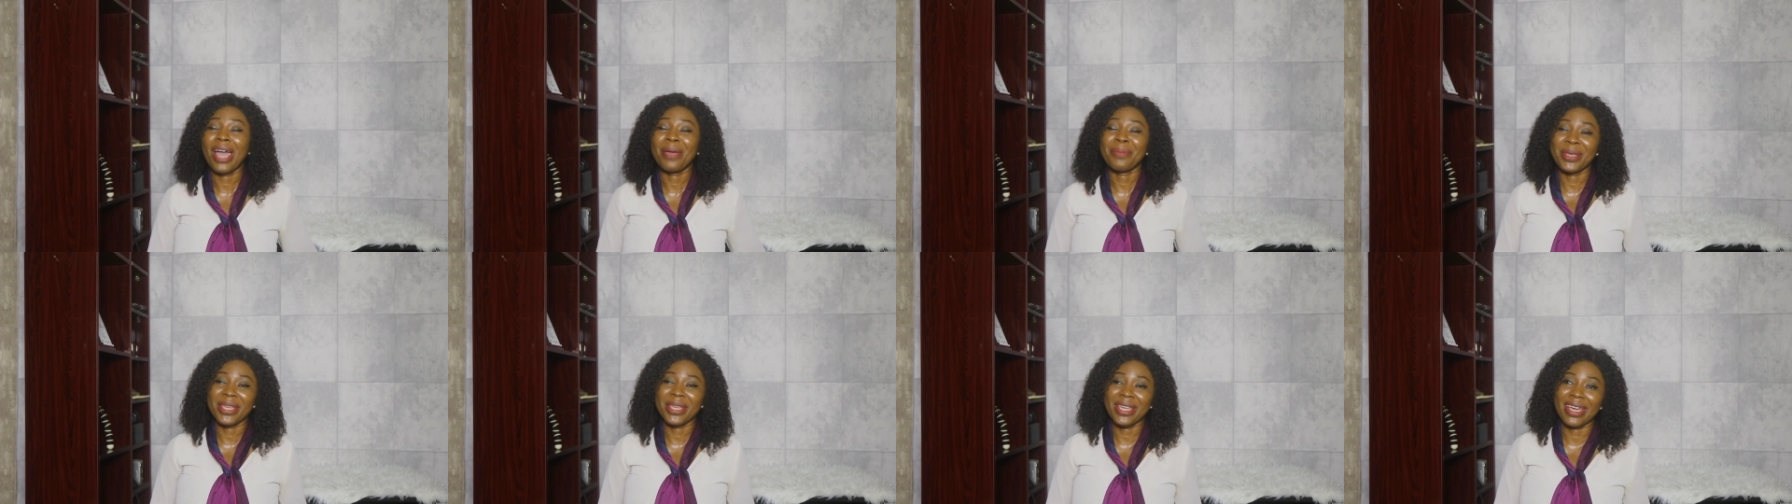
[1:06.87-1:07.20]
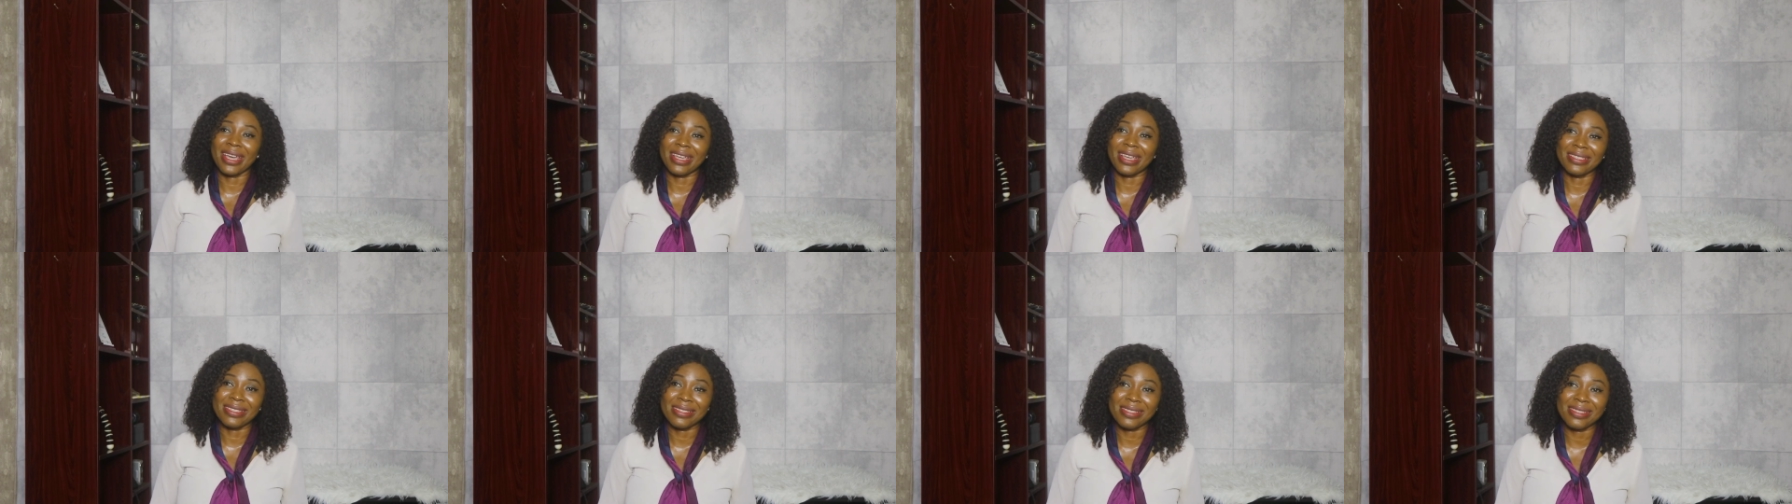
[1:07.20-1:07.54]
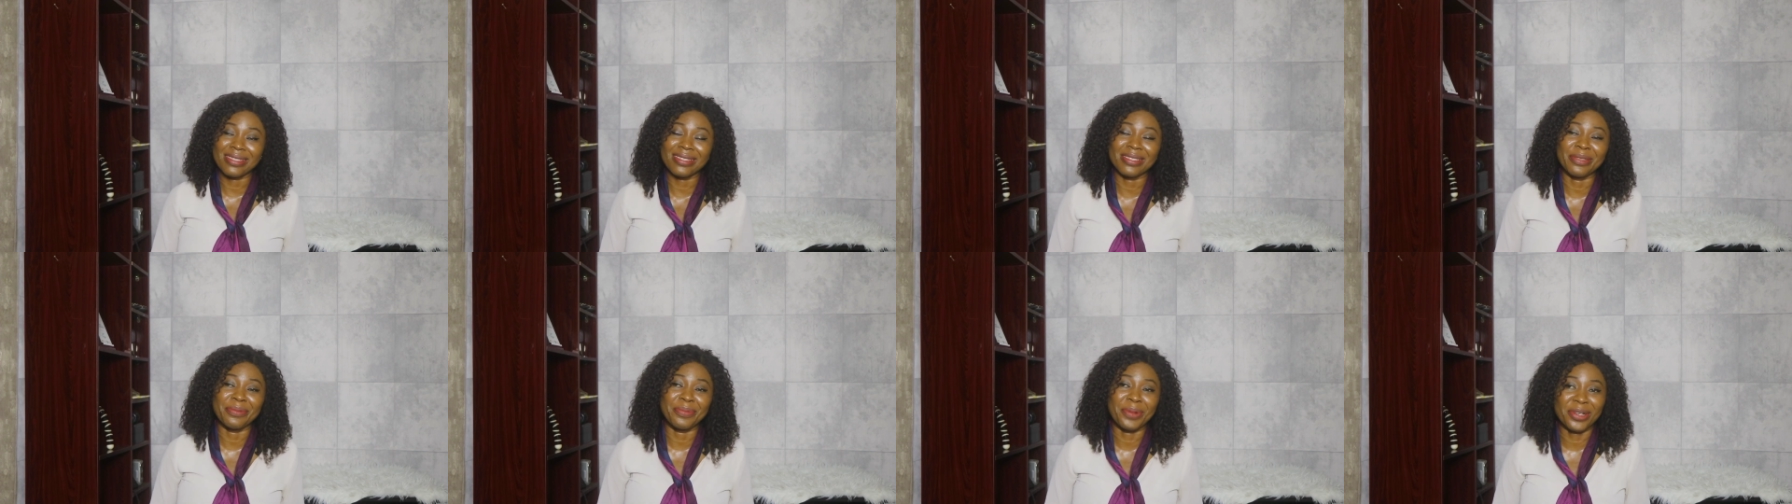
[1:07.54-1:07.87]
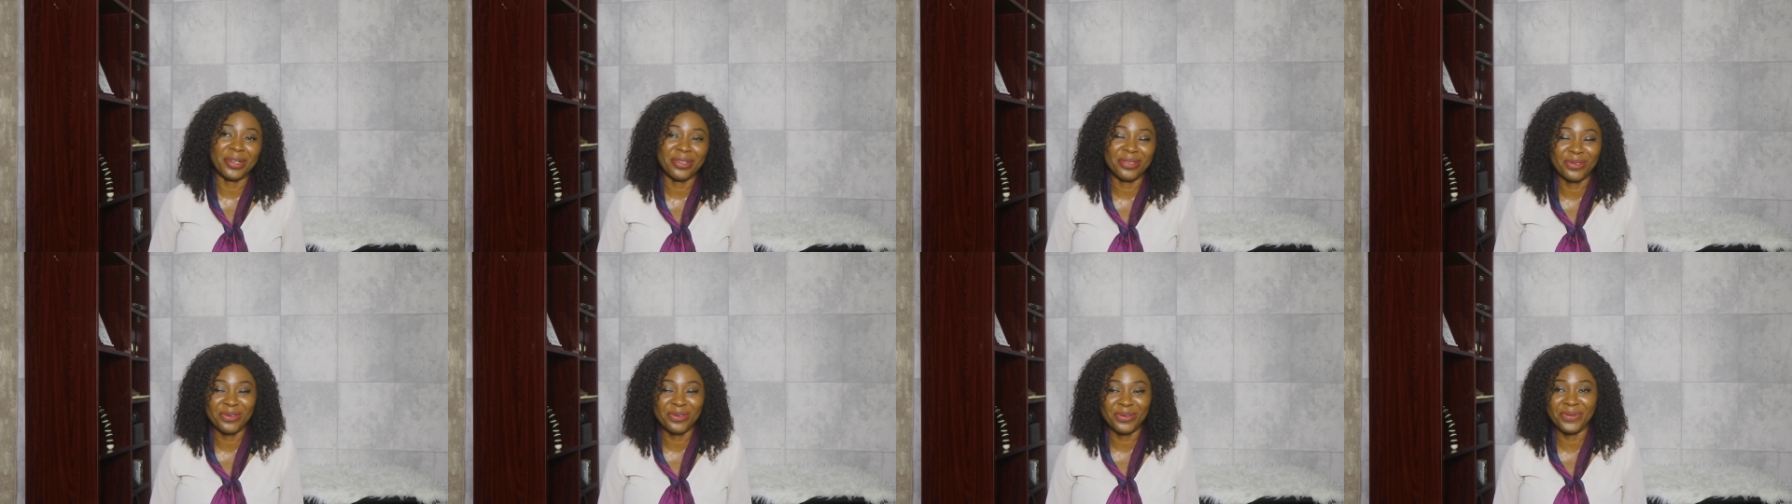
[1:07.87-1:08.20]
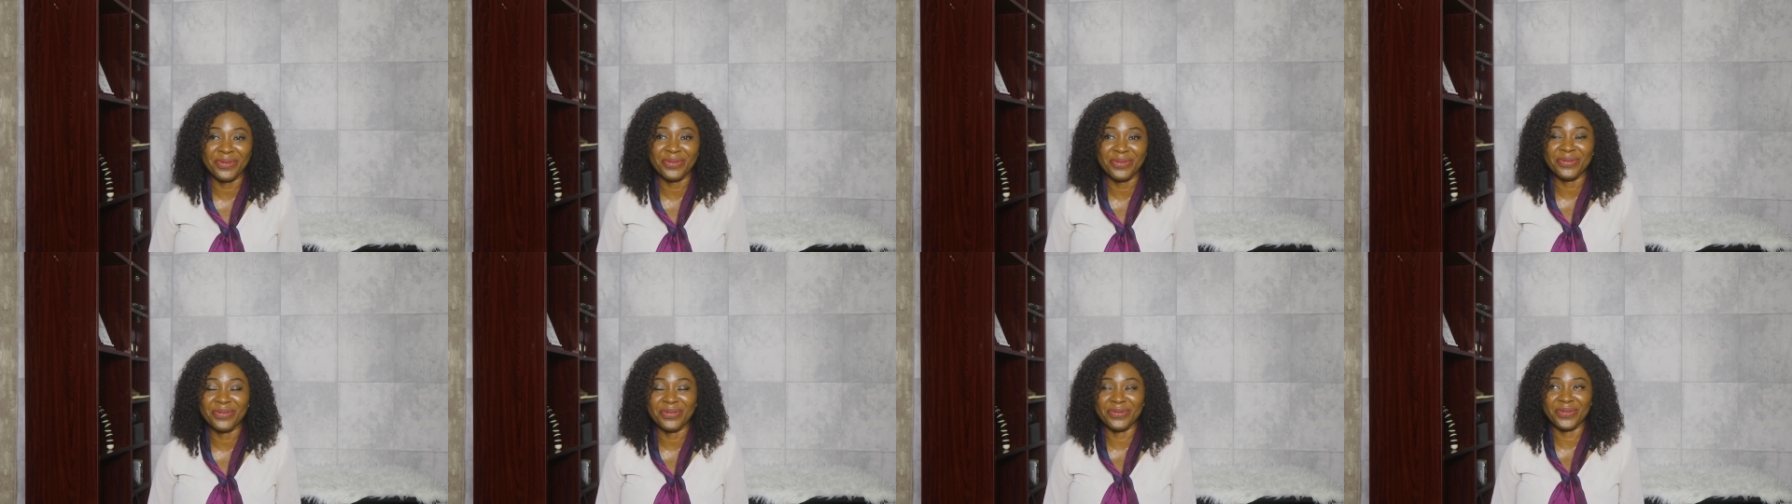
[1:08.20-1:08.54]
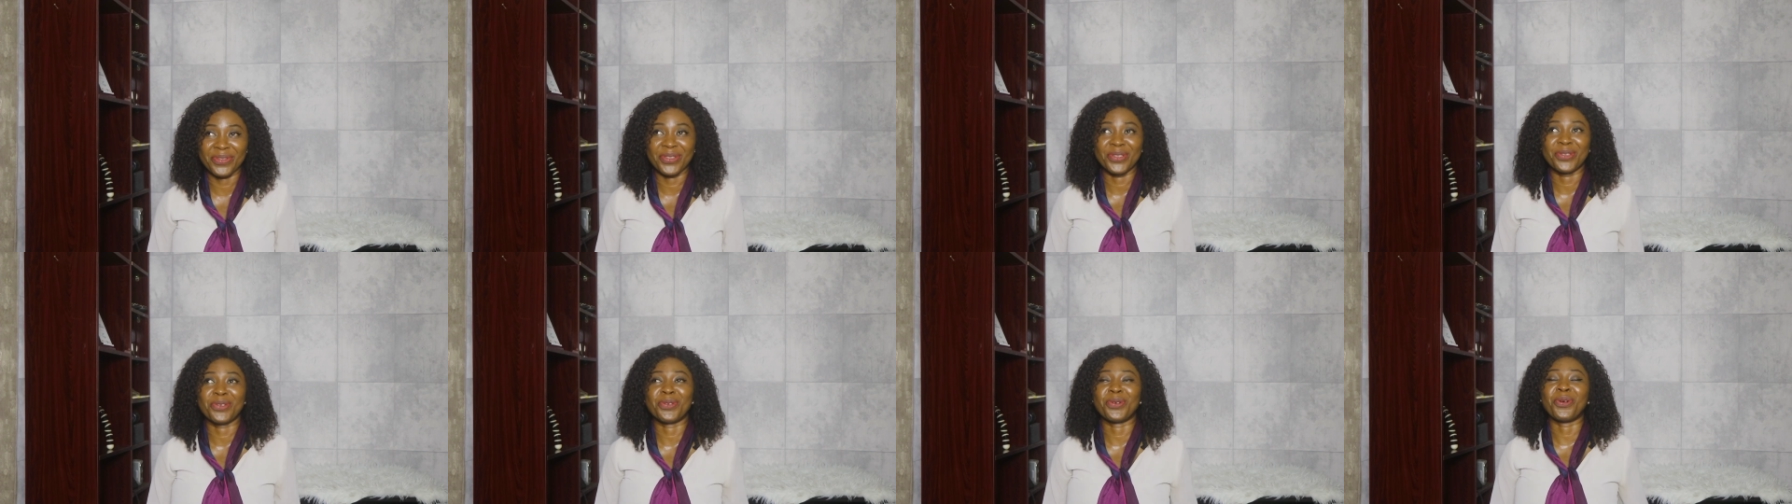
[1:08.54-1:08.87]
I mean, guys, this is the part 2
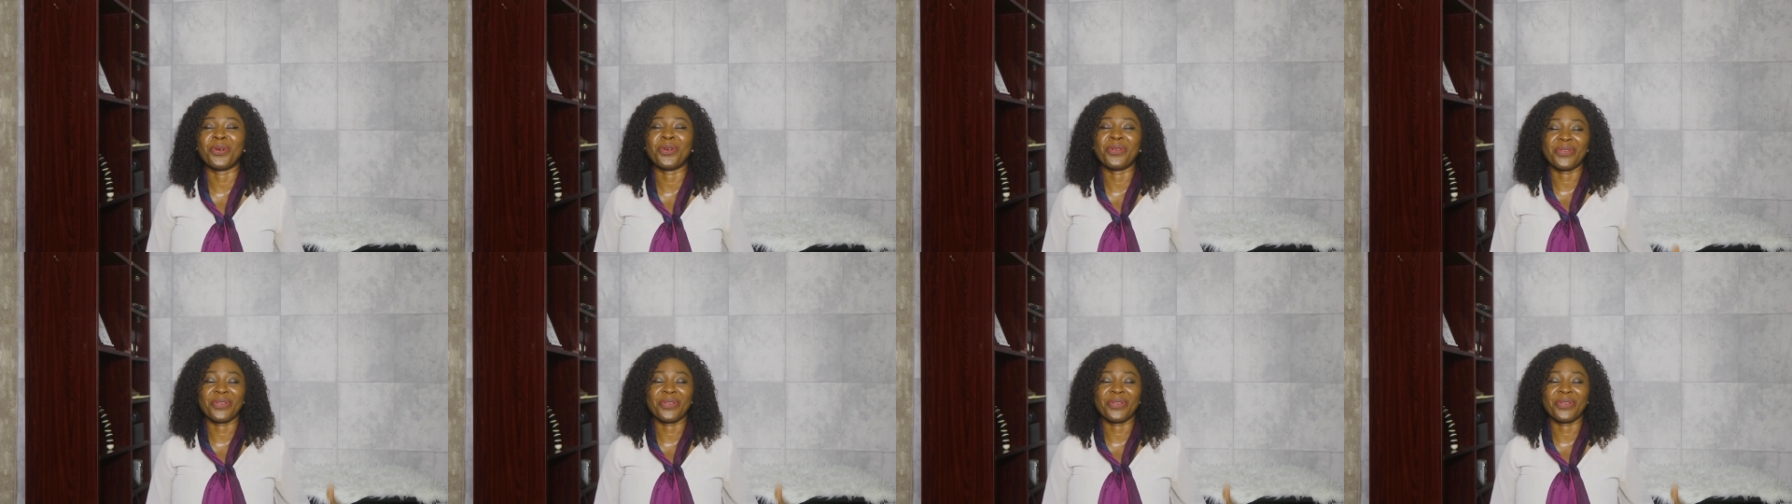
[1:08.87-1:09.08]
video